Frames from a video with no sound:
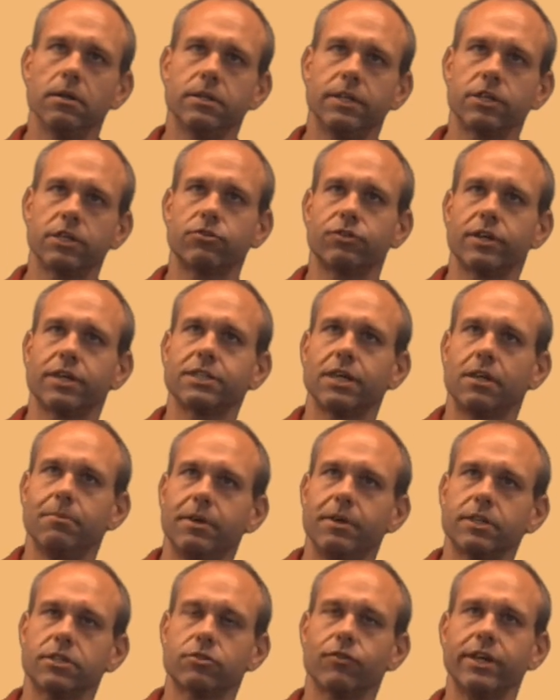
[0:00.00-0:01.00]
districts and
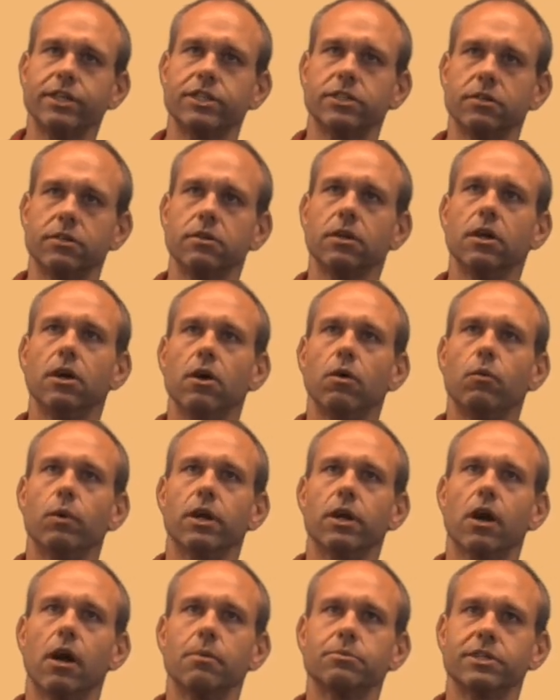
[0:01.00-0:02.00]
administration
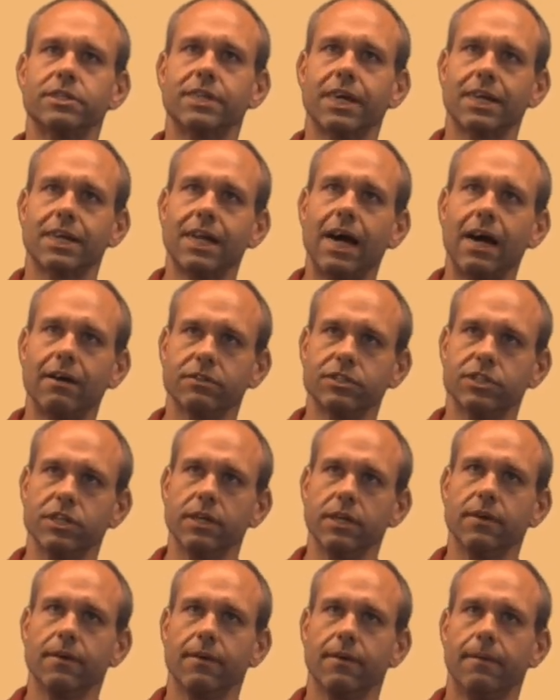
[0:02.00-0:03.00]
when it comes to technology.